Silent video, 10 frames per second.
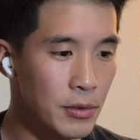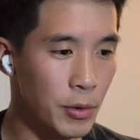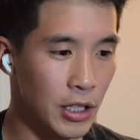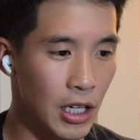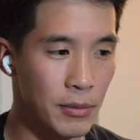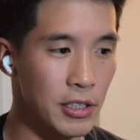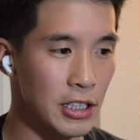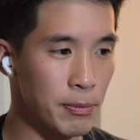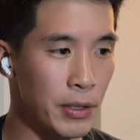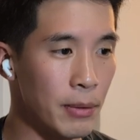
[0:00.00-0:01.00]
when it comes to
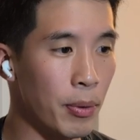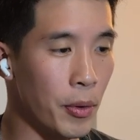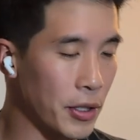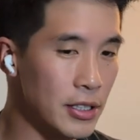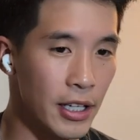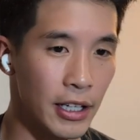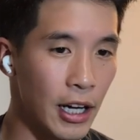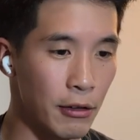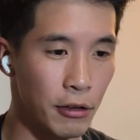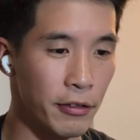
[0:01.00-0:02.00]
these big points, like
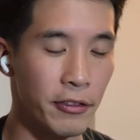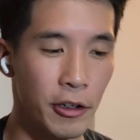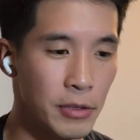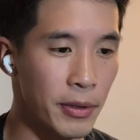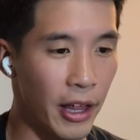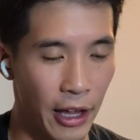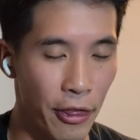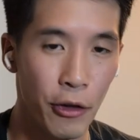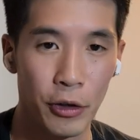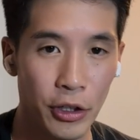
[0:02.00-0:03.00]
I don't know if you've noticed, but like
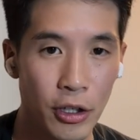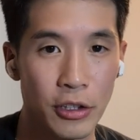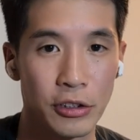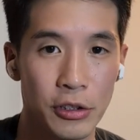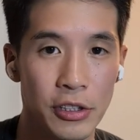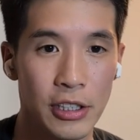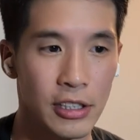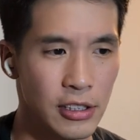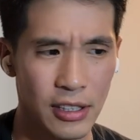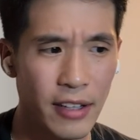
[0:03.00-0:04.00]
at 30-all deuces,
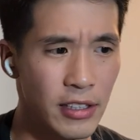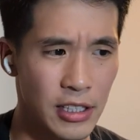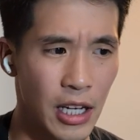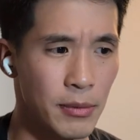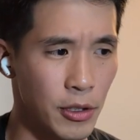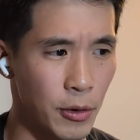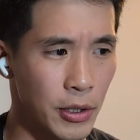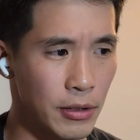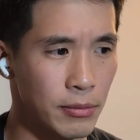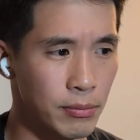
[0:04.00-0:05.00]
because a lot of these games are
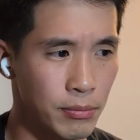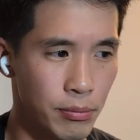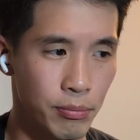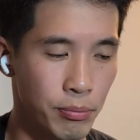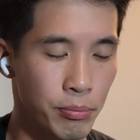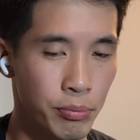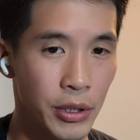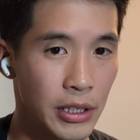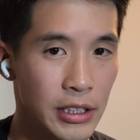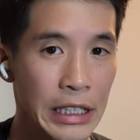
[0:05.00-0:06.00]
going
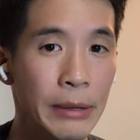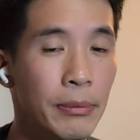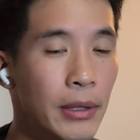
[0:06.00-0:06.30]
pretty deep,